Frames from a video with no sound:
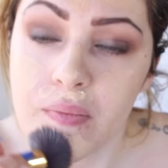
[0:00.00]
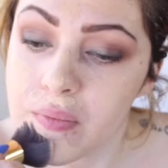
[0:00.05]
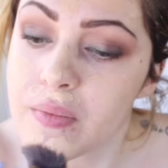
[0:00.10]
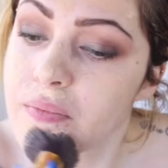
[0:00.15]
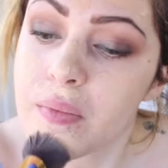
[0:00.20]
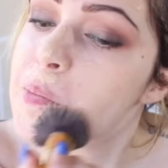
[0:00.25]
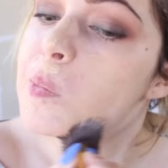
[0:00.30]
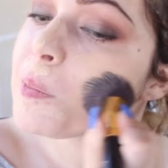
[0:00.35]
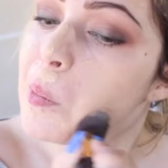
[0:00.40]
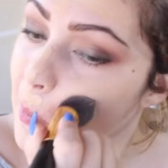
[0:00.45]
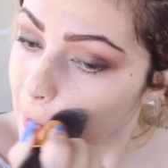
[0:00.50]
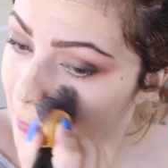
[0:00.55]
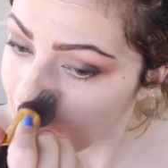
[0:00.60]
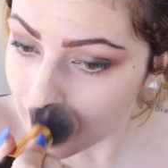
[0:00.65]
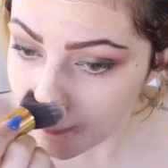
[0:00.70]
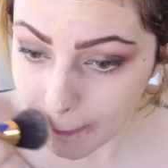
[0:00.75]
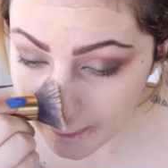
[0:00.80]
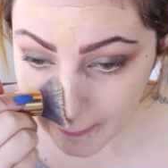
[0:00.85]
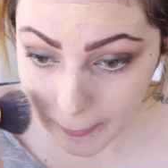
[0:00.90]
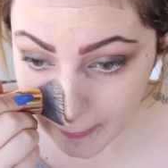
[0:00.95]
and
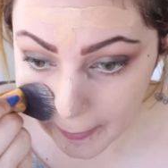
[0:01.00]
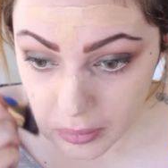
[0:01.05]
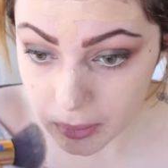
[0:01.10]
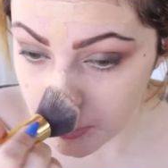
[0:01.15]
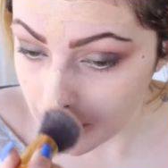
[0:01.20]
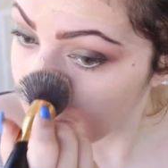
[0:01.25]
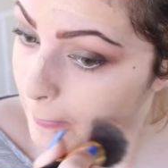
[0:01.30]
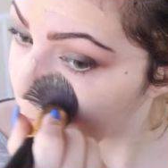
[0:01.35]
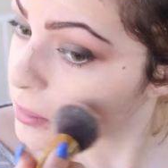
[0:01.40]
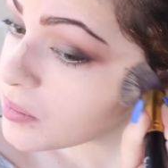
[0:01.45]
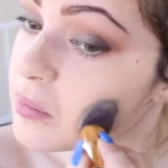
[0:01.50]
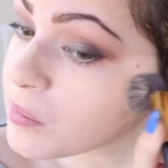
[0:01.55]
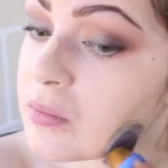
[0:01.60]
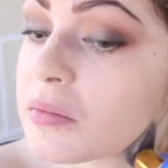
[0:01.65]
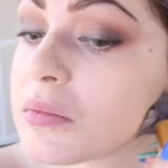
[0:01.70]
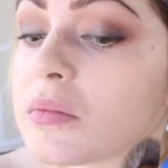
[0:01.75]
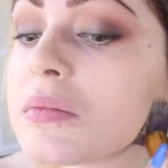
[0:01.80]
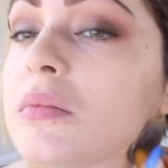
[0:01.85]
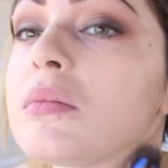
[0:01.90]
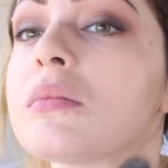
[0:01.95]
I am
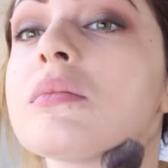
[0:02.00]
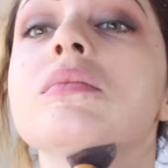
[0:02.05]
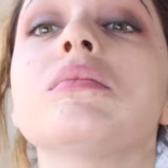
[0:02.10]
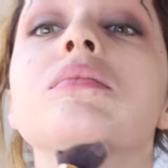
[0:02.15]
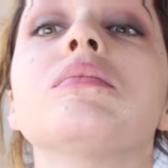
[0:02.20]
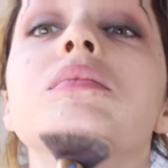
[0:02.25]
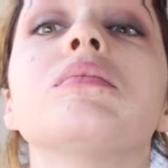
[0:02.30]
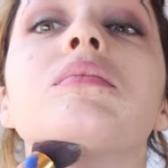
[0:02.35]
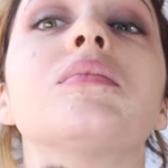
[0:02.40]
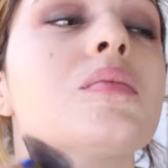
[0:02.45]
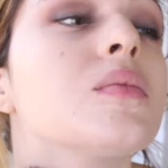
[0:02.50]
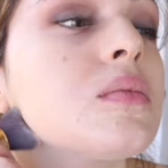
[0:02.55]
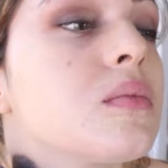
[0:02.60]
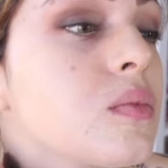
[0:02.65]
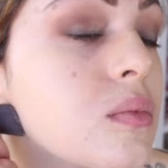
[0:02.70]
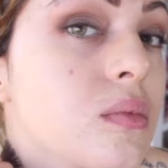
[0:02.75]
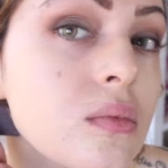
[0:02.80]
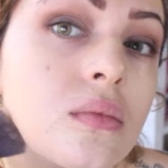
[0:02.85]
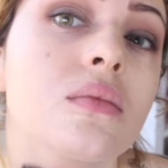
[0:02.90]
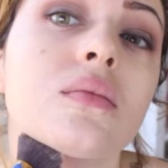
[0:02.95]
applying that on my
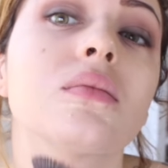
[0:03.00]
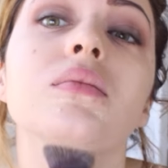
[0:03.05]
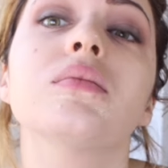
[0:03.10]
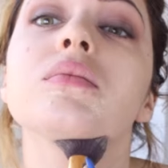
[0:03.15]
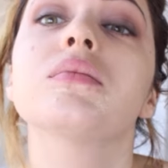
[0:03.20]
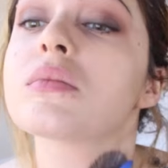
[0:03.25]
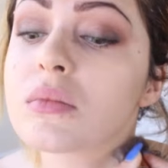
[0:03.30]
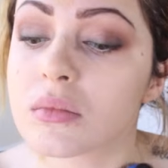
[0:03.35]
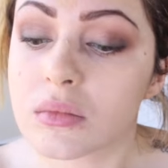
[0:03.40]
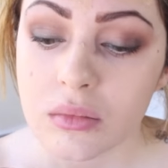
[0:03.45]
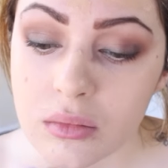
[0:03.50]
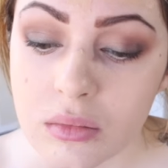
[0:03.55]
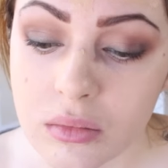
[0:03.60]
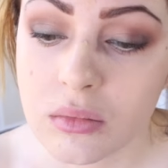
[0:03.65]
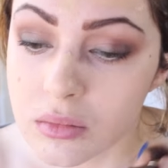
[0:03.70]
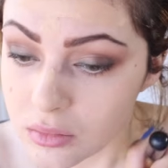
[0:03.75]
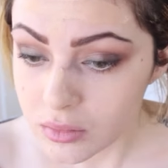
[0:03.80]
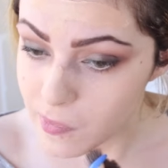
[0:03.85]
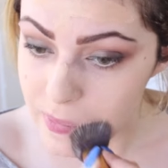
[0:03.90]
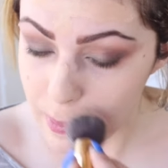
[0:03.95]
face. And
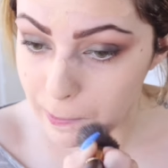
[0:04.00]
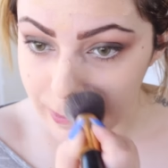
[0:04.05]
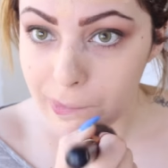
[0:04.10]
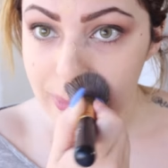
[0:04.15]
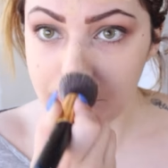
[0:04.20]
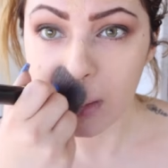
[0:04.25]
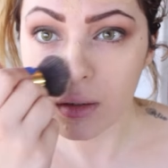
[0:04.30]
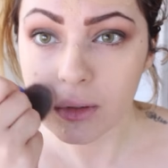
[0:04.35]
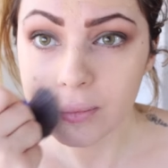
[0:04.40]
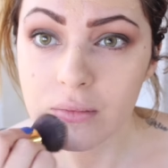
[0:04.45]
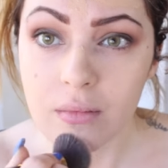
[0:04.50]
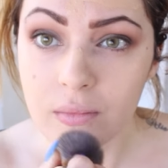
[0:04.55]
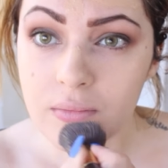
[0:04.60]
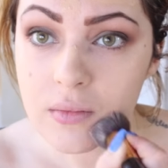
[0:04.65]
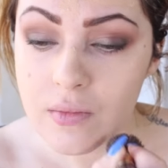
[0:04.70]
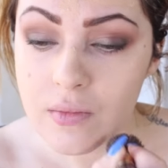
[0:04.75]
you know,